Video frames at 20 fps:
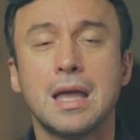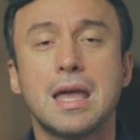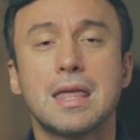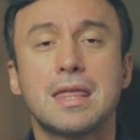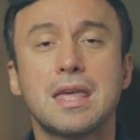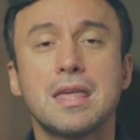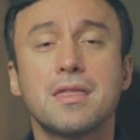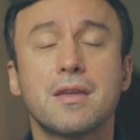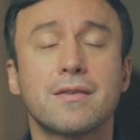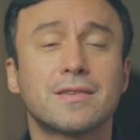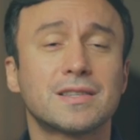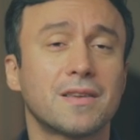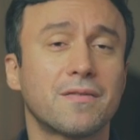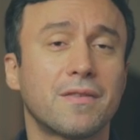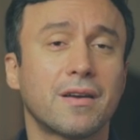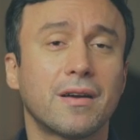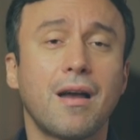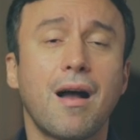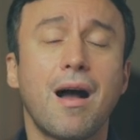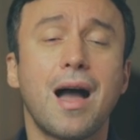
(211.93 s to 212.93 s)
then there's a
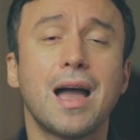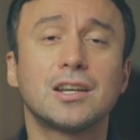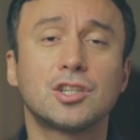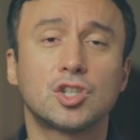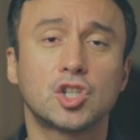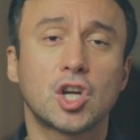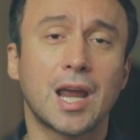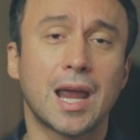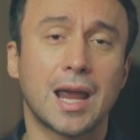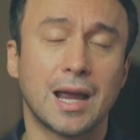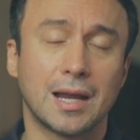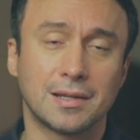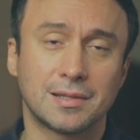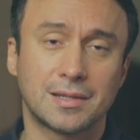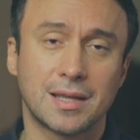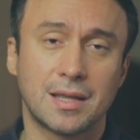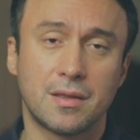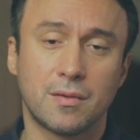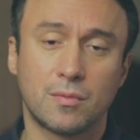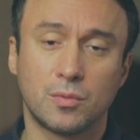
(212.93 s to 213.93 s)
very high chance
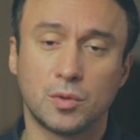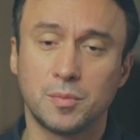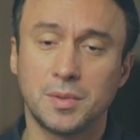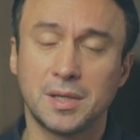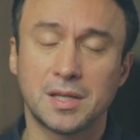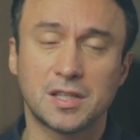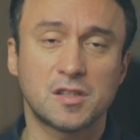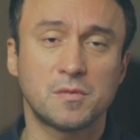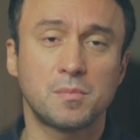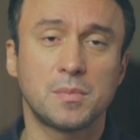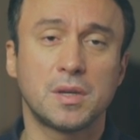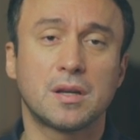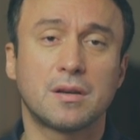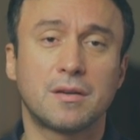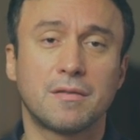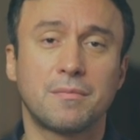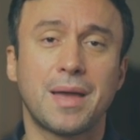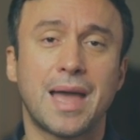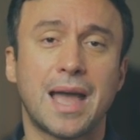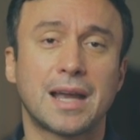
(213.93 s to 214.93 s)
that there would be a smear
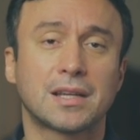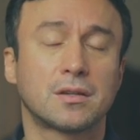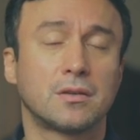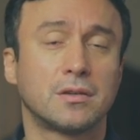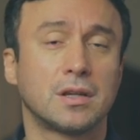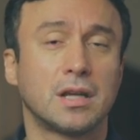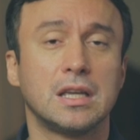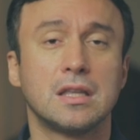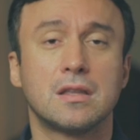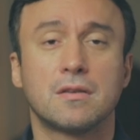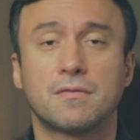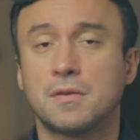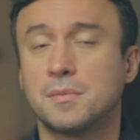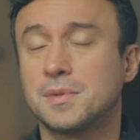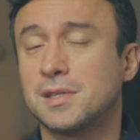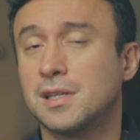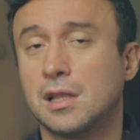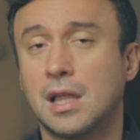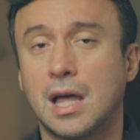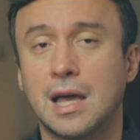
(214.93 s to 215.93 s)
of bacteria either from
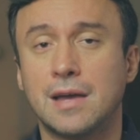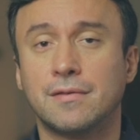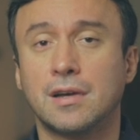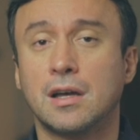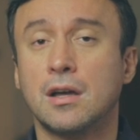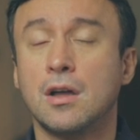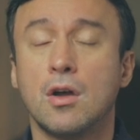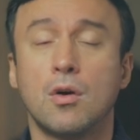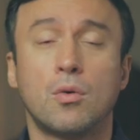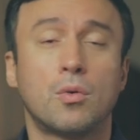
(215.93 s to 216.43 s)
saliva